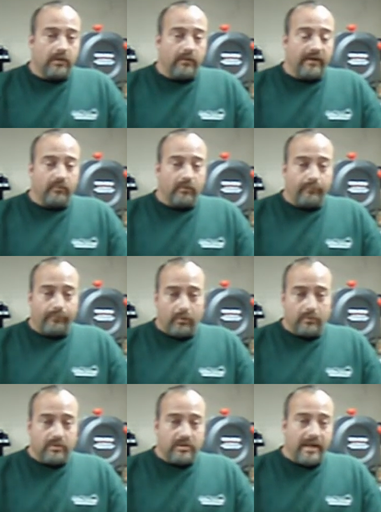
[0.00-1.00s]
after it
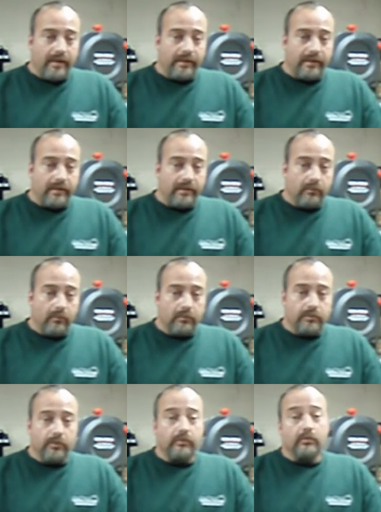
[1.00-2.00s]
burns out in a year or
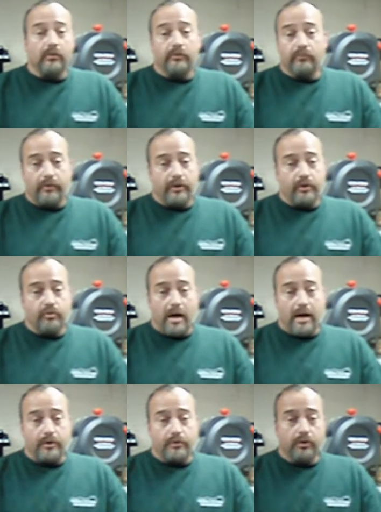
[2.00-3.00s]
two, you're gonna throw it in the
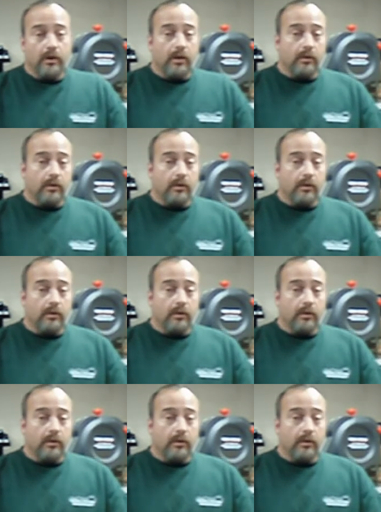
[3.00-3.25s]
trash.